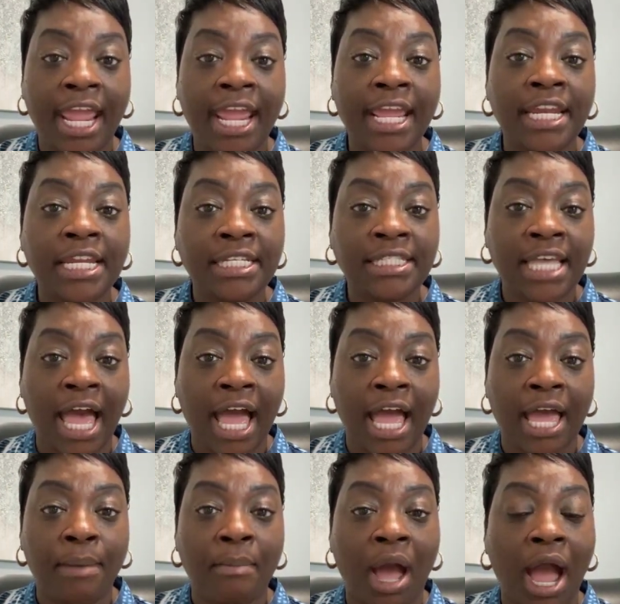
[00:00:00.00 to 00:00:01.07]

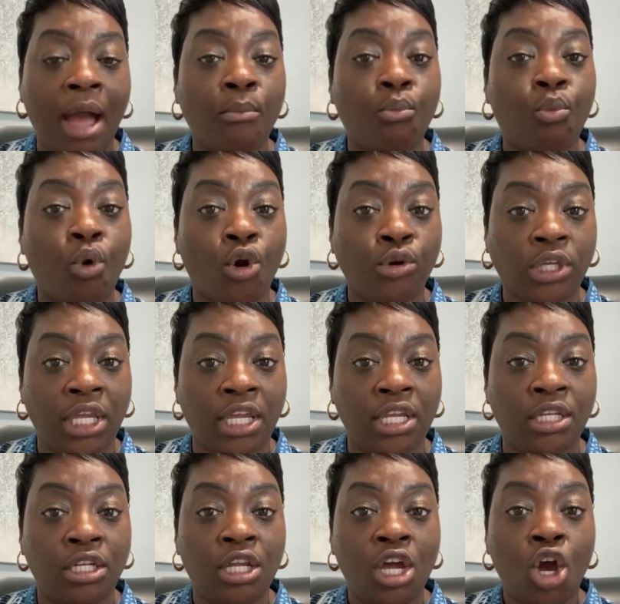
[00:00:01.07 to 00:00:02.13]
anytime I'm
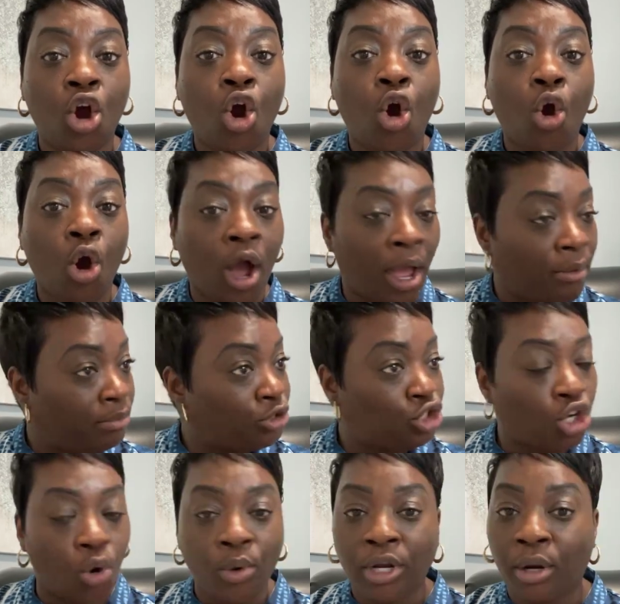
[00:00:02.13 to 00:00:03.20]
working,
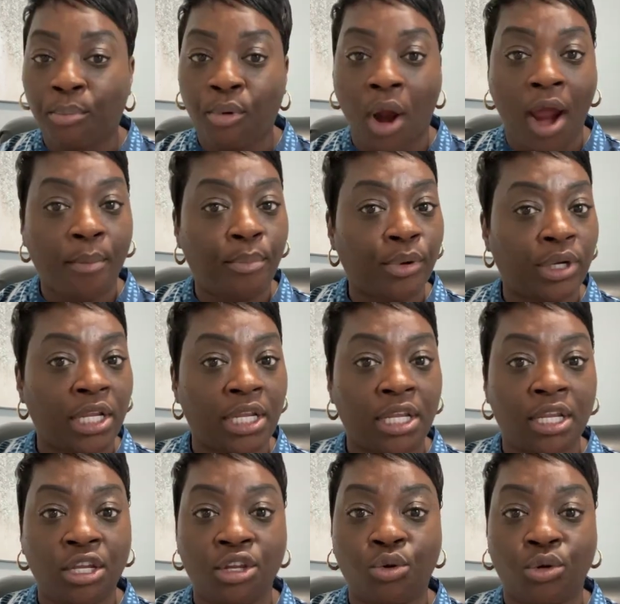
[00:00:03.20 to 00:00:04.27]
showing a
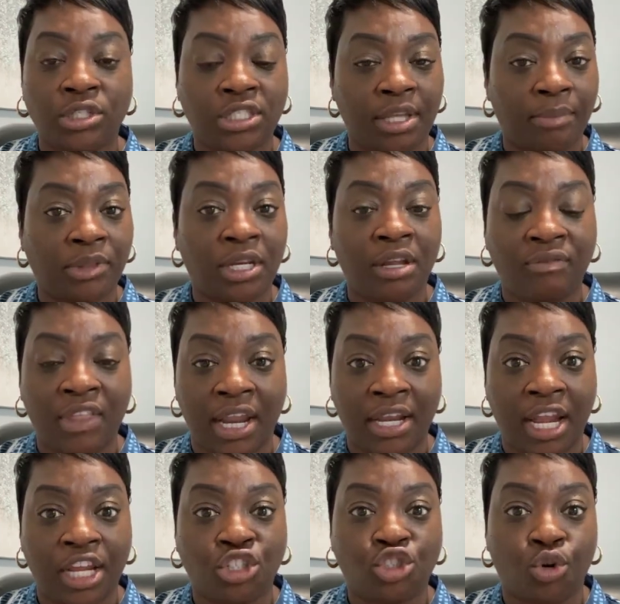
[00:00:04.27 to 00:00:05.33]
property or something of
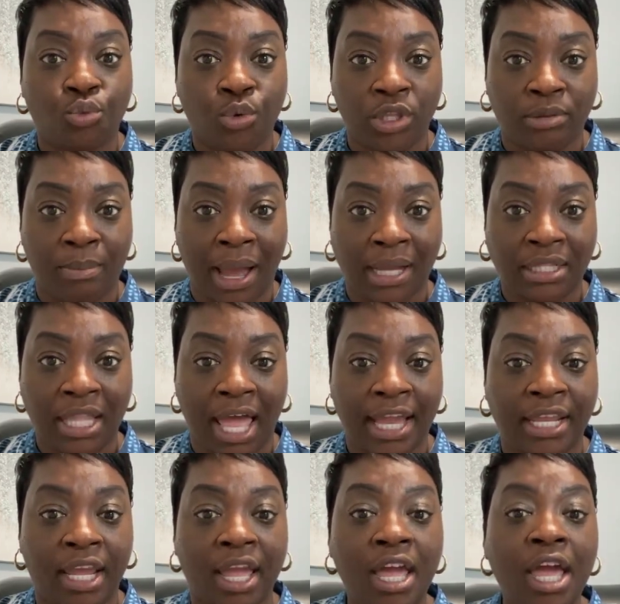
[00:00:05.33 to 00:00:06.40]
that nature with my
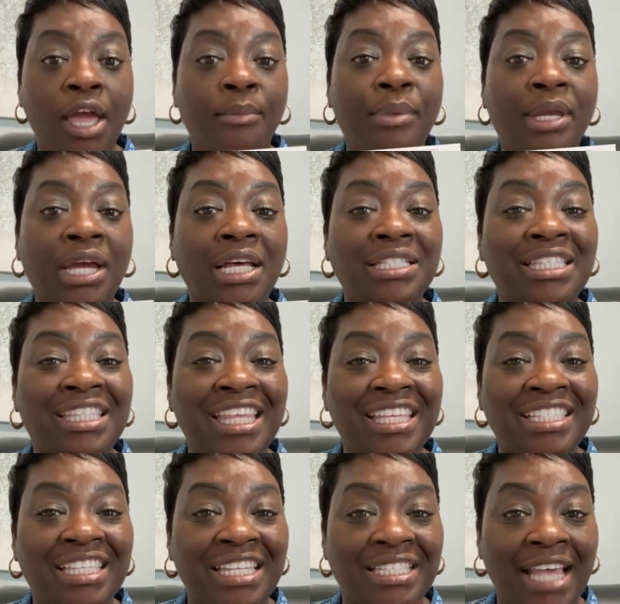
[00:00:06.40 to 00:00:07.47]
client, because
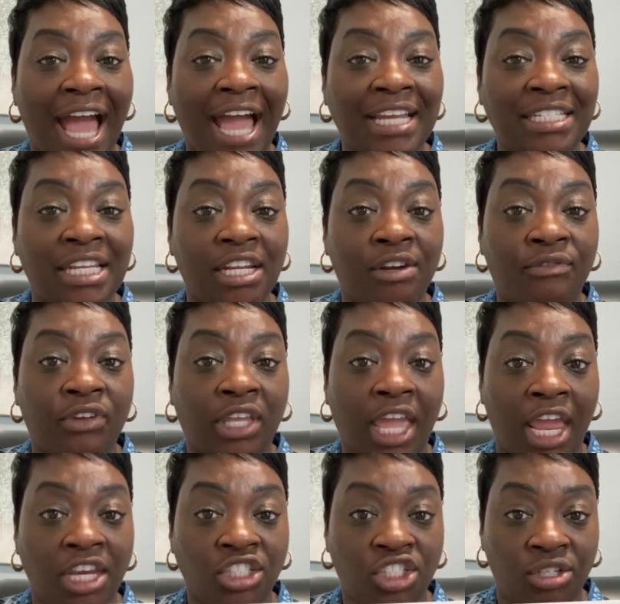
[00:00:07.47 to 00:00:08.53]
this is
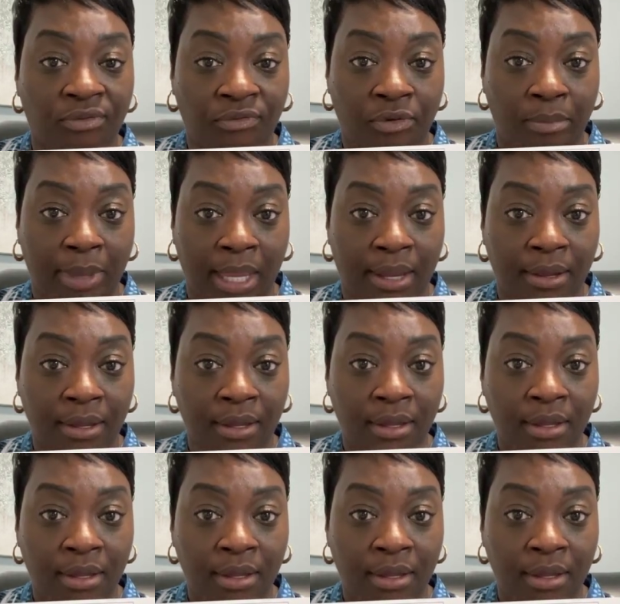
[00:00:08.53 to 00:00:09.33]
identification for me.